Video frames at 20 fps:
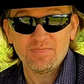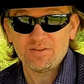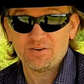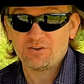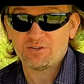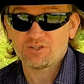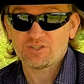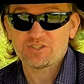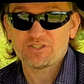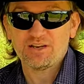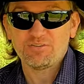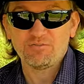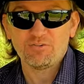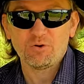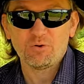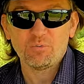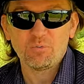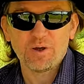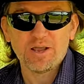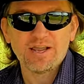There are
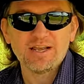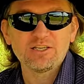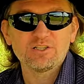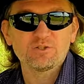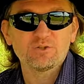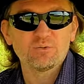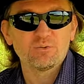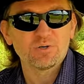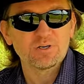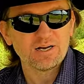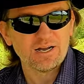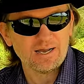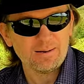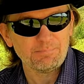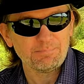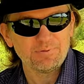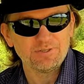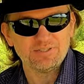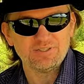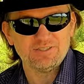several ways to
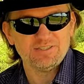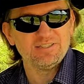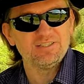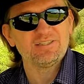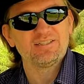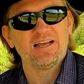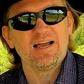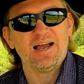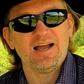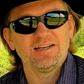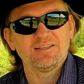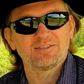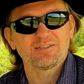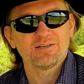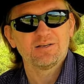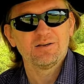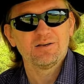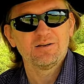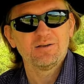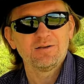accomplish this
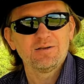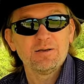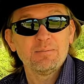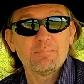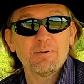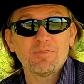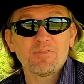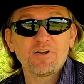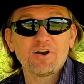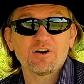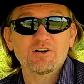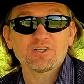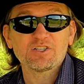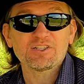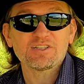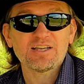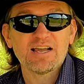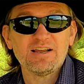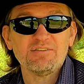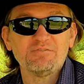task, but there are
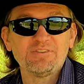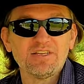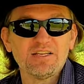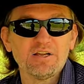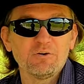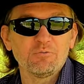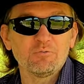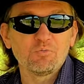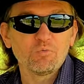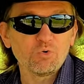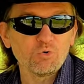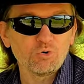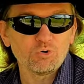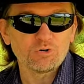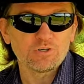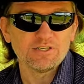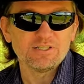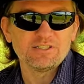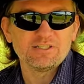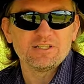safety and
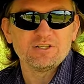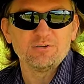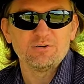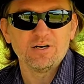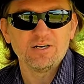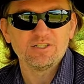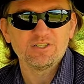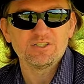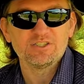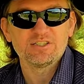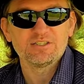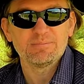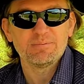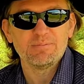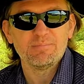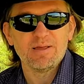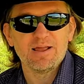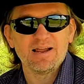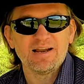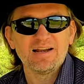rule considerations to
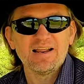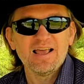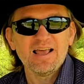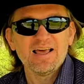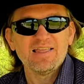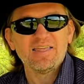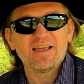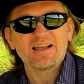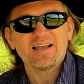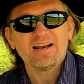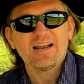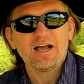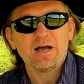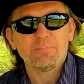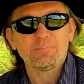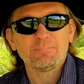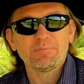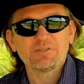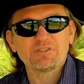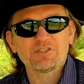be made that can
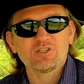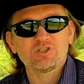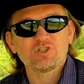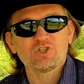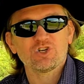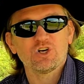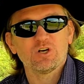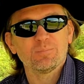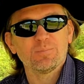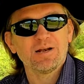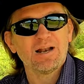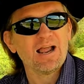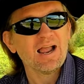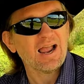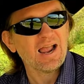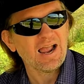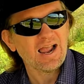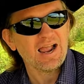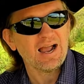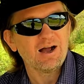help us determine
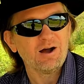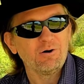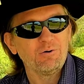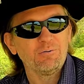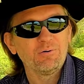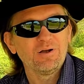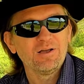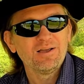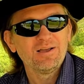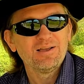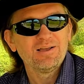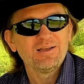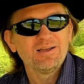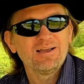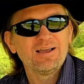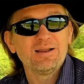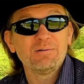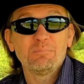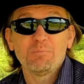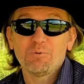how,
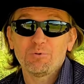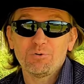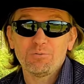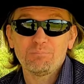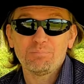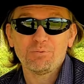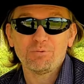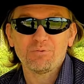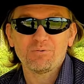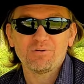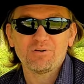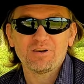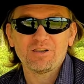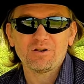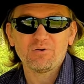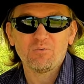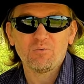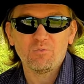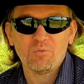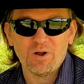and more
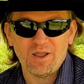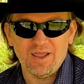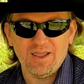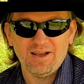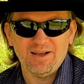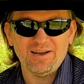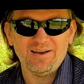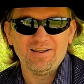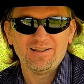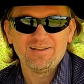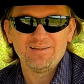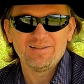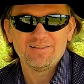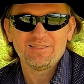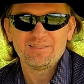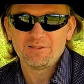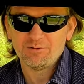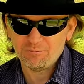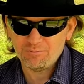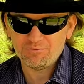importantly, when,
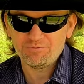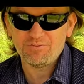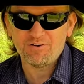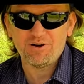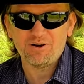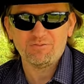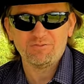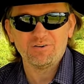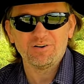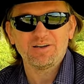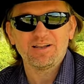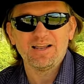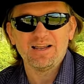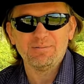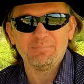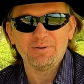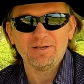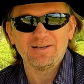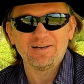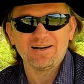the revolver
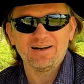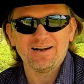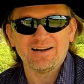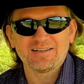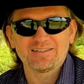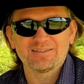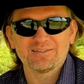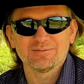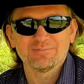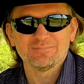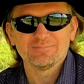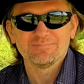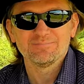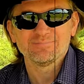can be cocked.